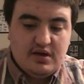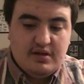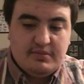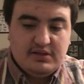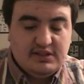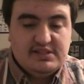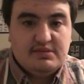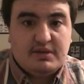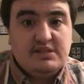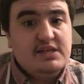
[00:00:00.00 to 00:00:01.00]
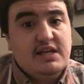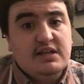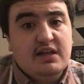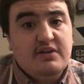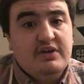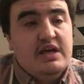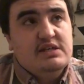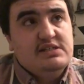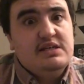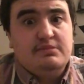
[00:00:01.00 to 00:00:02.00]
um, at least in my dating life,
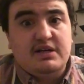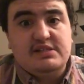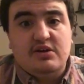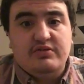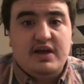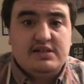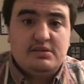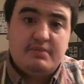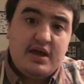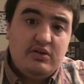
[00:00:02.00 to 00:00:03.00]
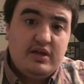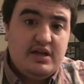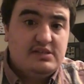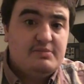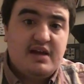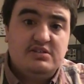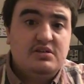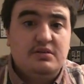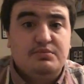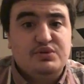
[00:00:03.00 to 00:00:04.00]
seen myself as a male and as
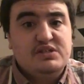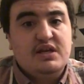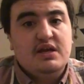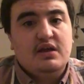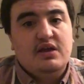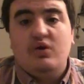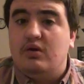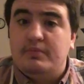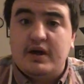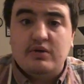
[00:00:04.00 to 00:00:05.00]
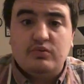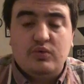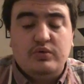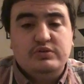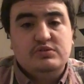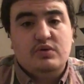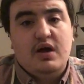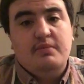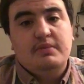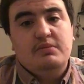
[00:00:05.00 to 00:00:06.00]
masculine presenting in all my roles
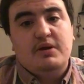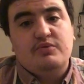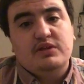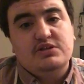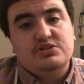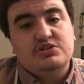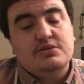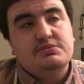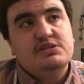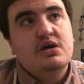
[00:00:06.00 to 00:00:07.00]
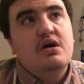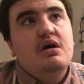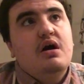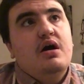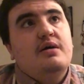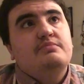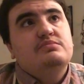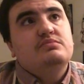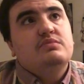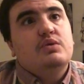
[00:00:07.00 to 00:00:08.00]
um, in my relationships.
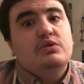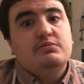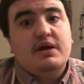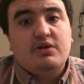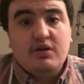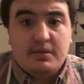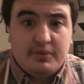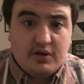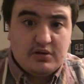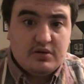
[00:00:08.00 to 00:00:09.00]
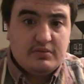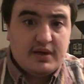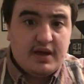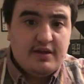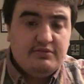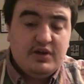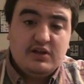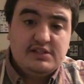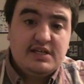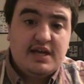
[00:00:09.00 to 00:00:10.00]
Um, with my current partner, my
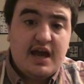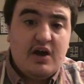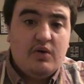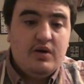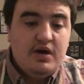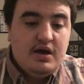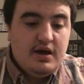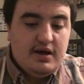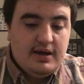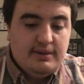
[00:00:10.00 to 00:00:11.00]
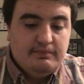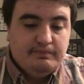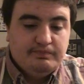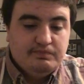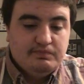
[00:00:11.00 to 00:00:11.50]
fiance now, um,